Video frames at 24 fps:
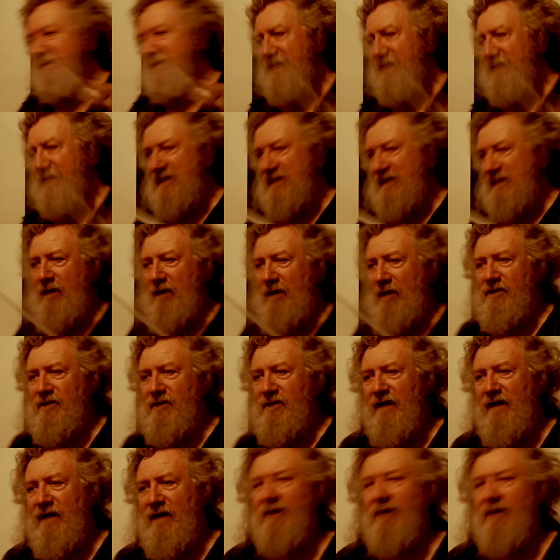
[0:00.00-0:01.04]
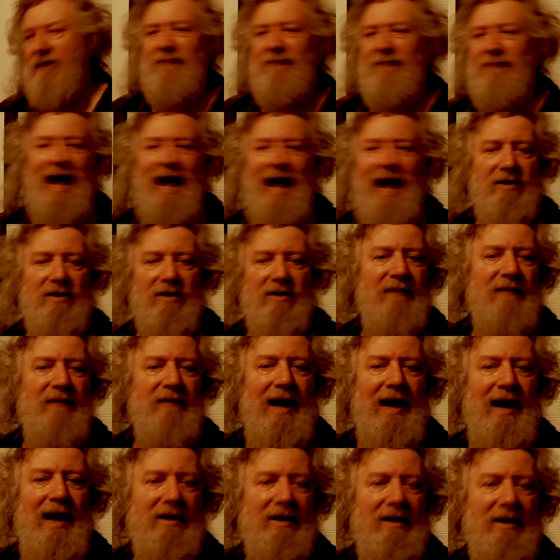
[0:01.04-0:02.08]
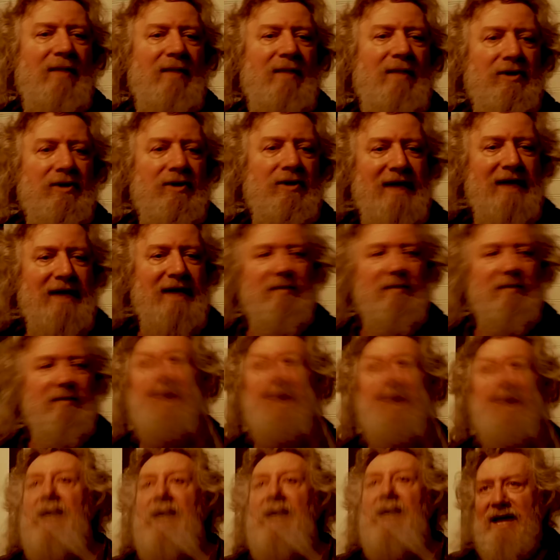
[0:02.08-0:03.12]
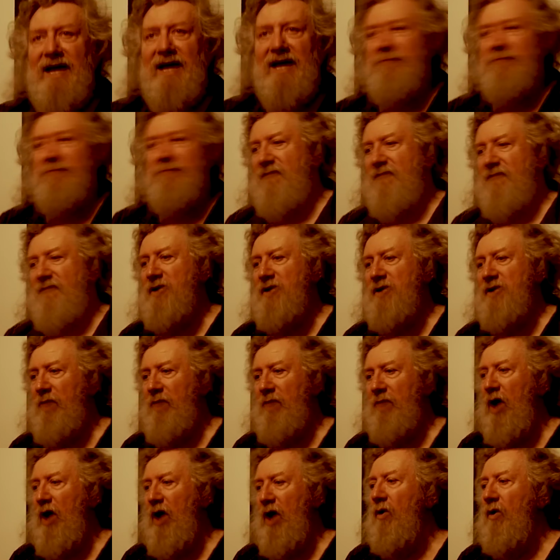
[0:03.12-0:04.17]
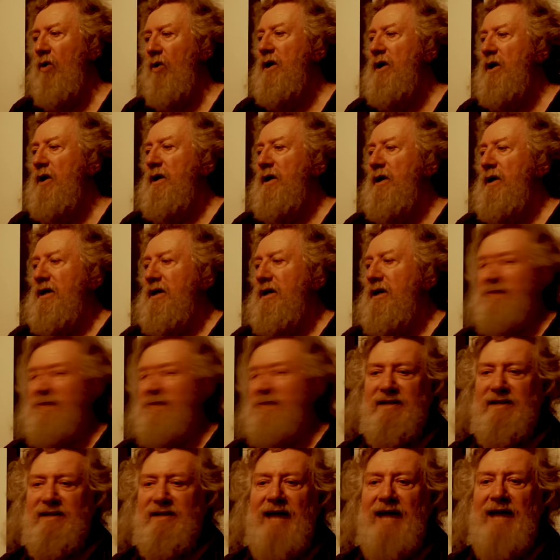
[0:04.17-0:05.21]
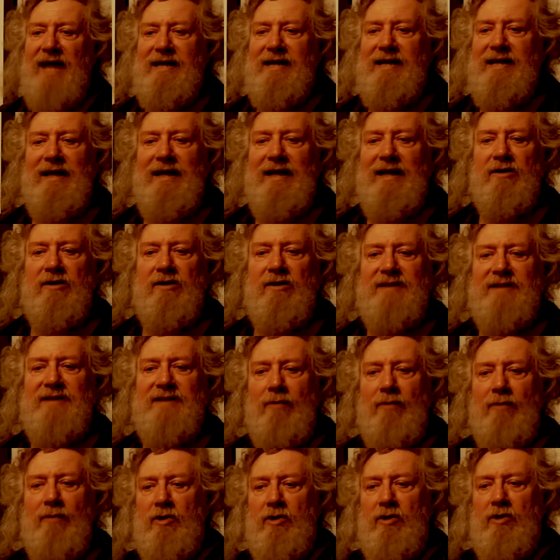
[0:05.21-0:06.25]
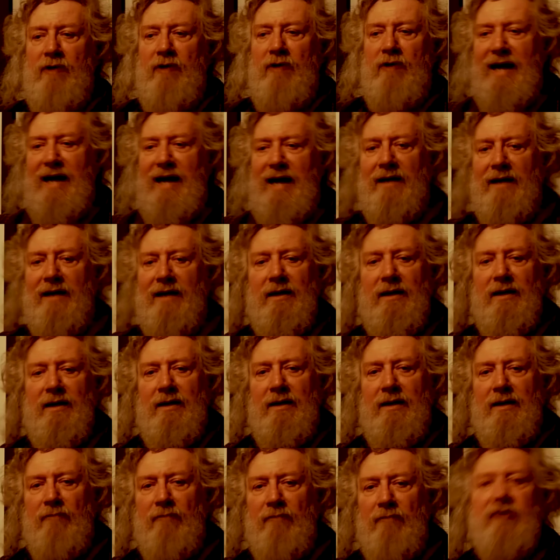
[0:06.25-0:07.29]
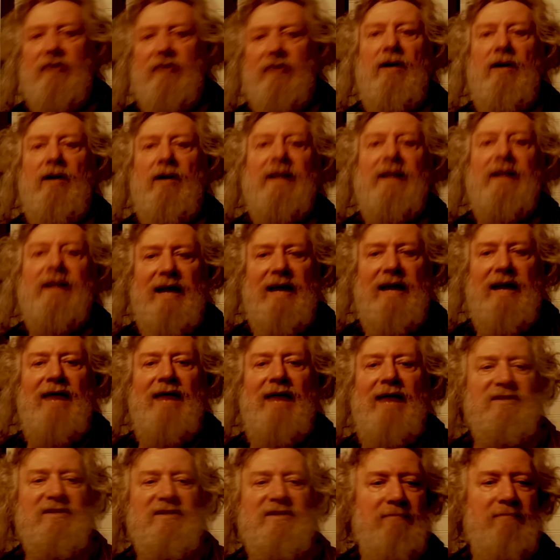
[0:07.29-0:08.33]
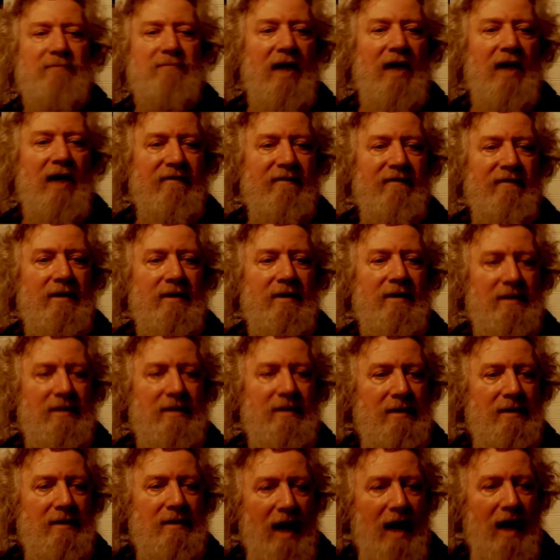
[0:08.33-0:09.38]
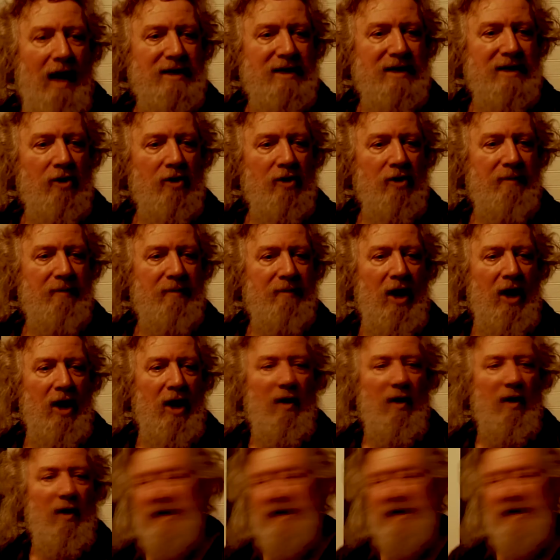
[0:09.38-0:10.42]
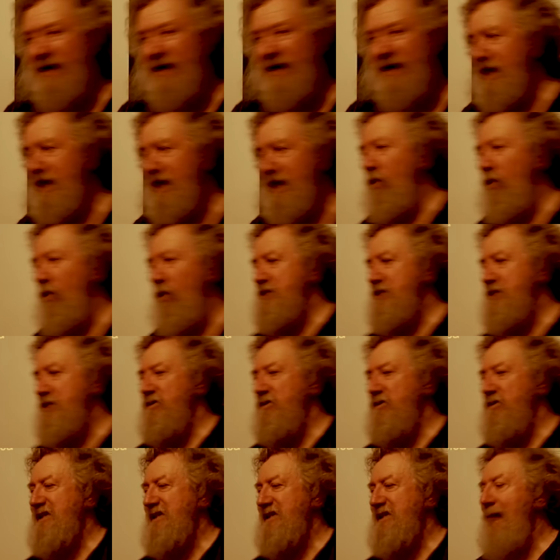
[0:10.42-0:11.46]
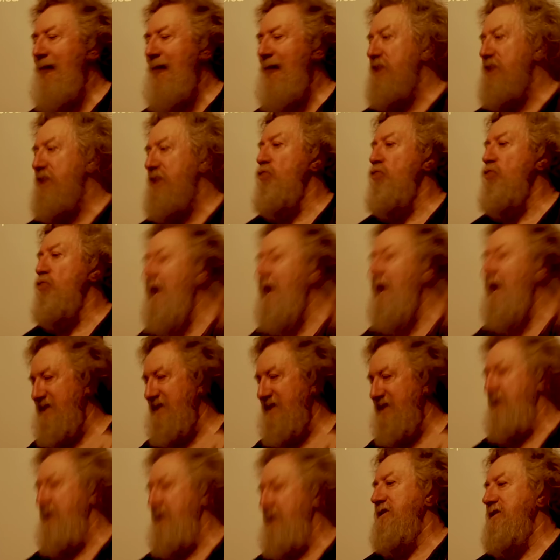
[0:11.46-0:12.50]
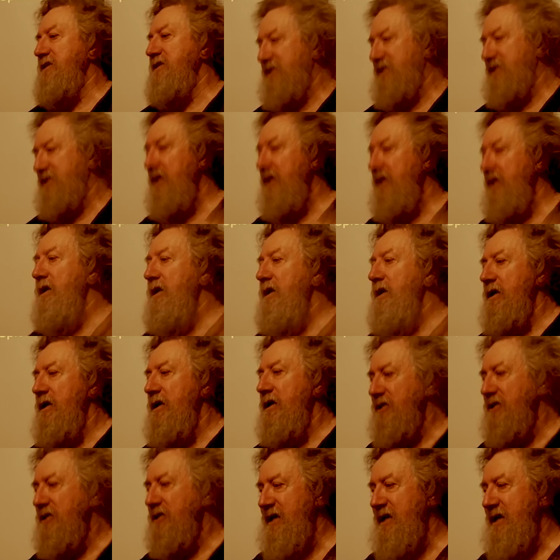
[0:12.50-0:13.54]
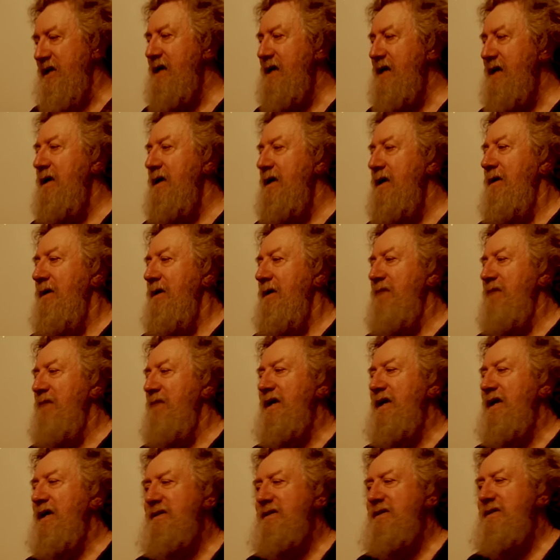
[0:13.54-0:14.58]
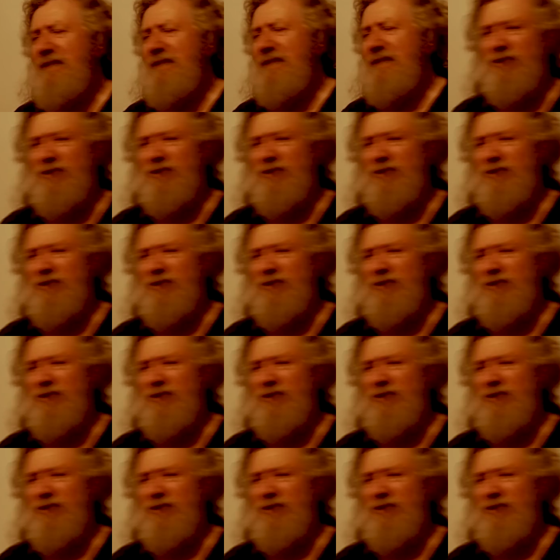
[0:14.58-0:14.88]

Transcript: an expression of the ultimate alchemical dictum that as above, so below. It's because the idea here is they were recreating the heavens above on the earth below. And the idea was to establish resonance, you see, because there's a